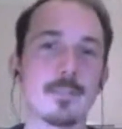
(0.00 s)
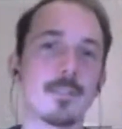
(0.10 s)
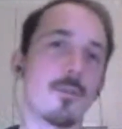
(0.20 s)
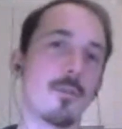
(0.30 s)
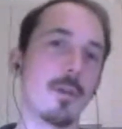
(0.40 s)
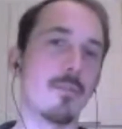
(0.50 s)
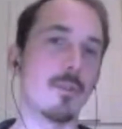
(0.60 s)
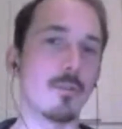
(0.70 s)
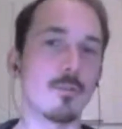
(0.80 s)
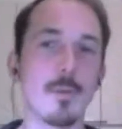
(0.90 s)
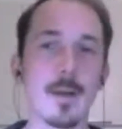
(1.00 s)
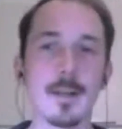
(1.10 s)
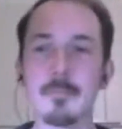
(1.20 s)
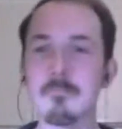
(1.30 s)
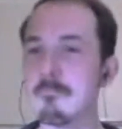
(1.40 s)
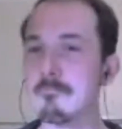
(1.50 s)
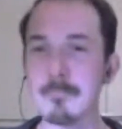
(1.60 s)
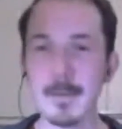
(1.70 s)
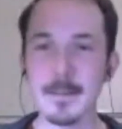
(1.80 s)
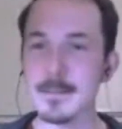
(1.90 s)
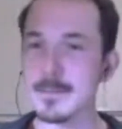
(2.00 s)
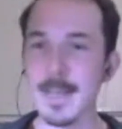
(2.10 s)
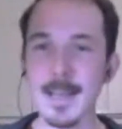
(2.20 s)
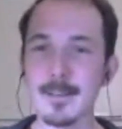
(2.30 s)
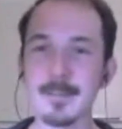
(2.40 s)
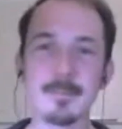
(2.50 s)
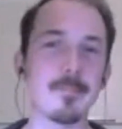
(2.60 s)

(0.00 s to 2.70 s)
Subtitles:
So if you don't quite understand